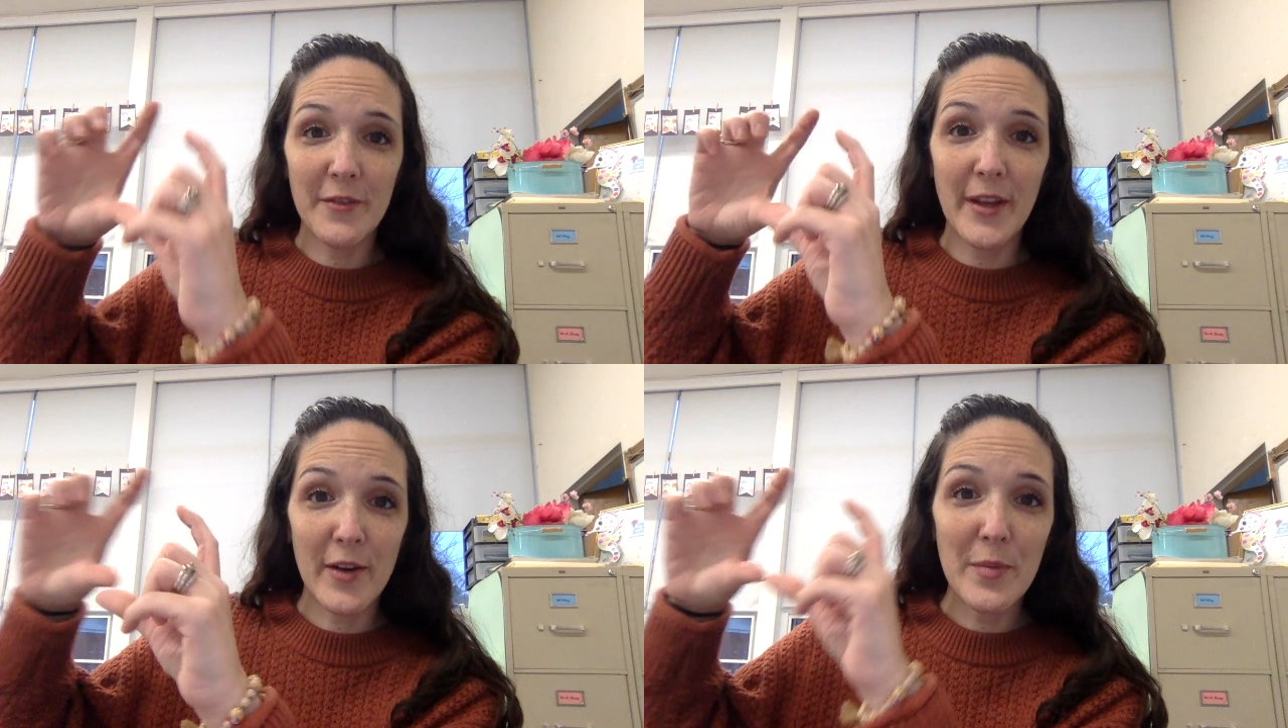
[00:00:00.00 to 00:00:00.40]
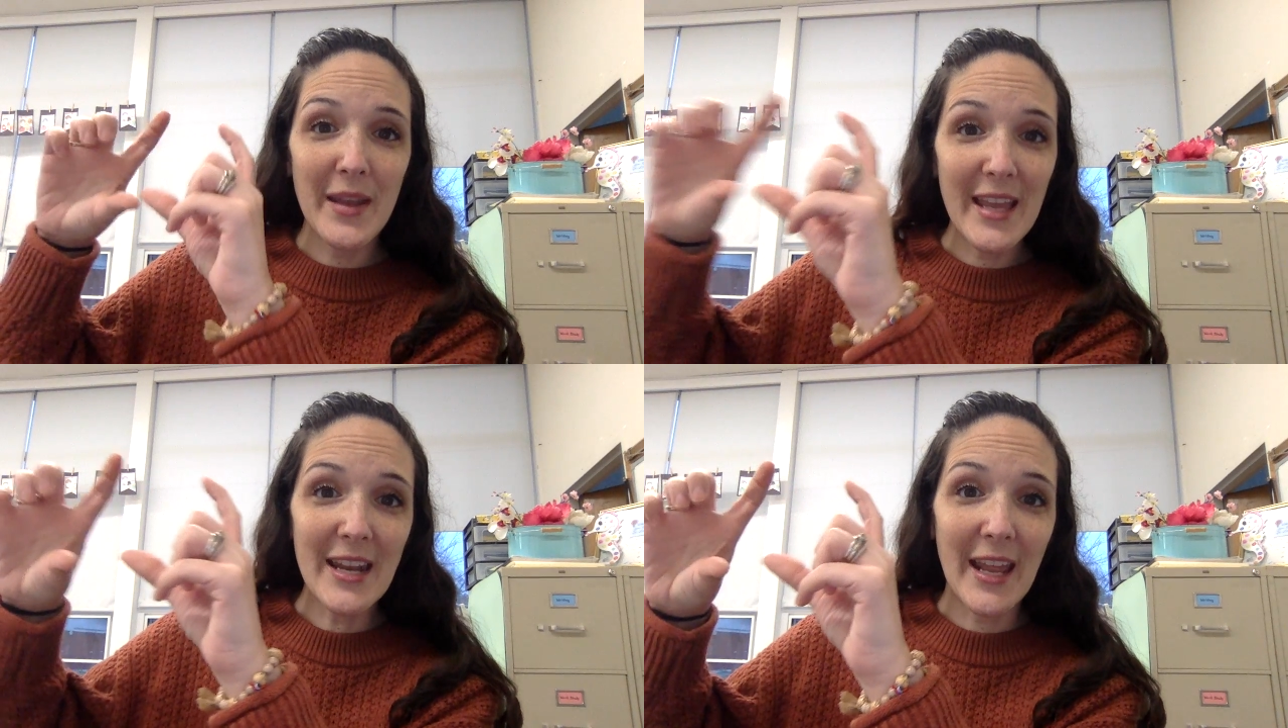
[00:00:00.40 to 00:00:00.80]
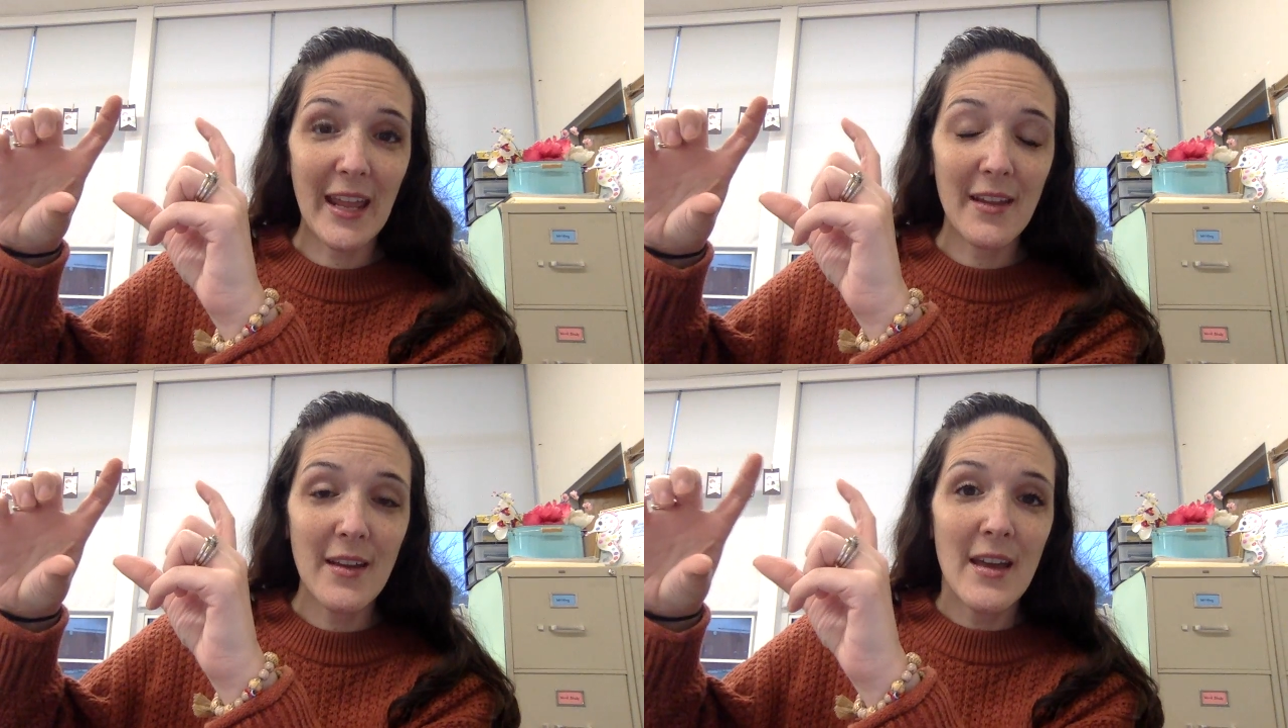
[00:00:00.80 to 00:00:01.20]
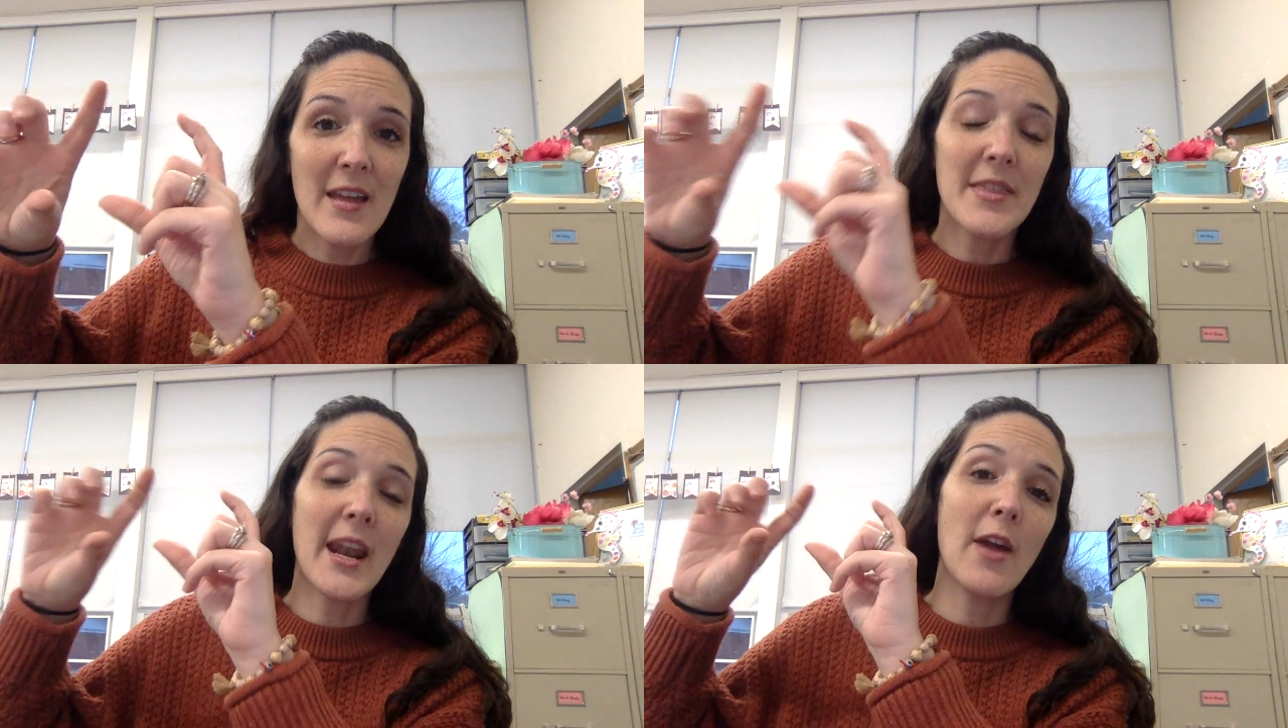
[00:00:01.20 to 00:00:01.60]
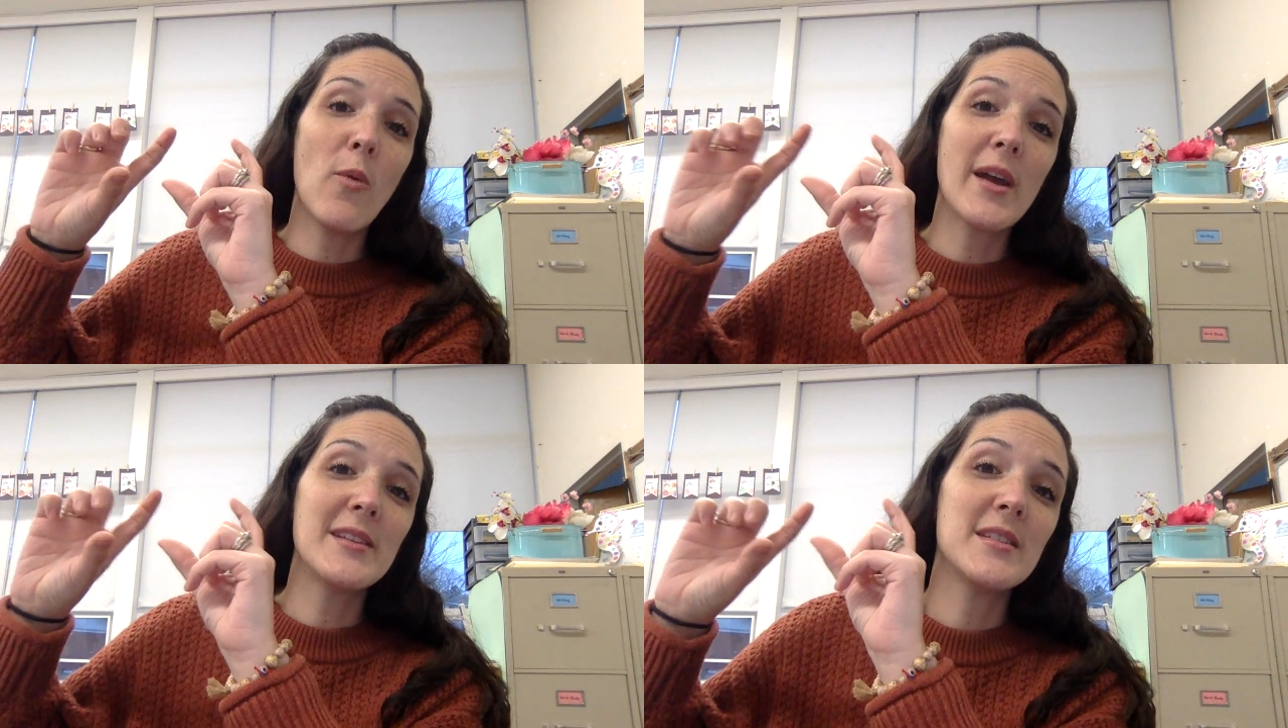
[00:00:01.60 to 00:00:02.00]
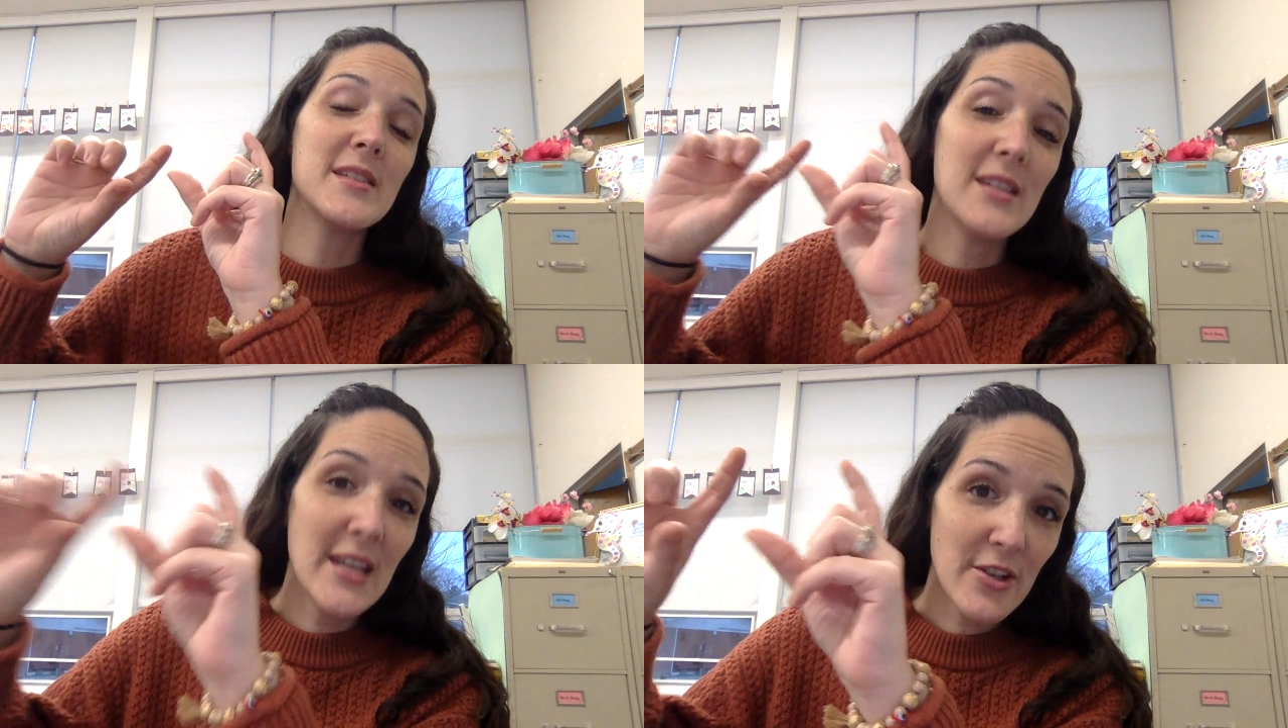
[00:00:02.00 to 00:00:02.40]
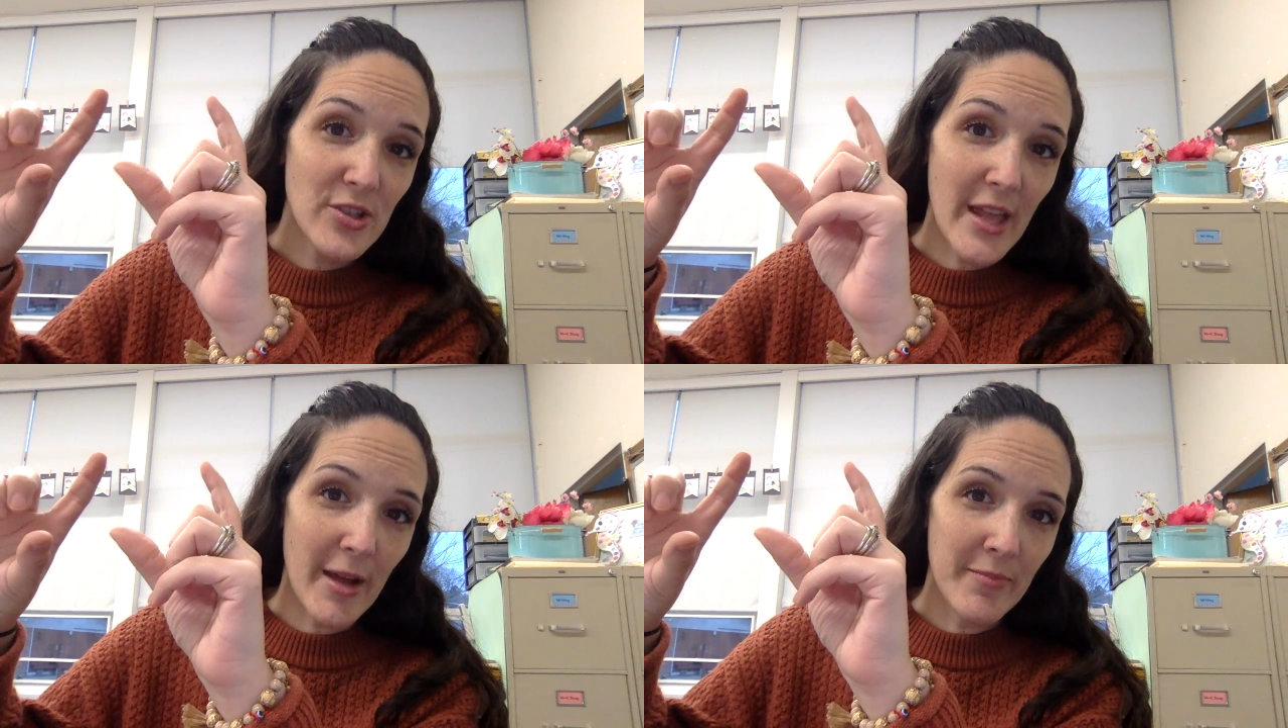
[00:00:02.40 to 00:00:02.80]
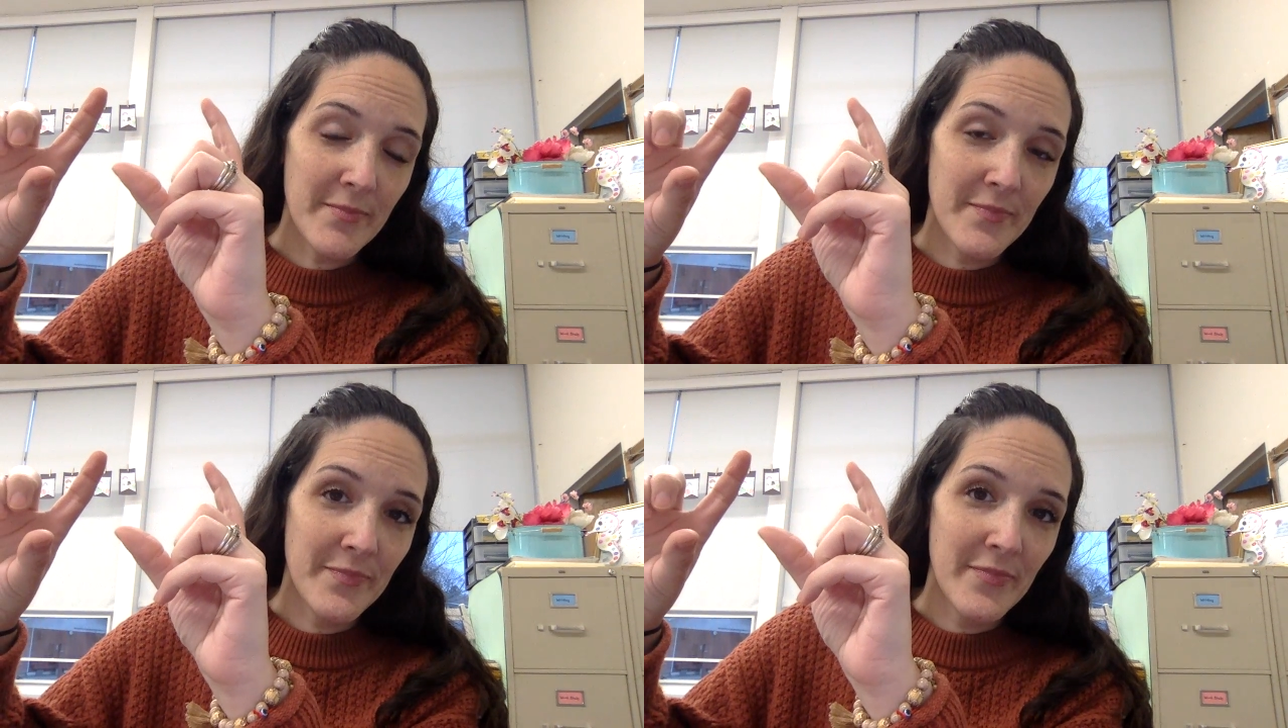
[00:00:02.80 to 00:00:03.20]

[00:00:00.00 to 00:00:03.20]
very beginning that I wanted to teach them,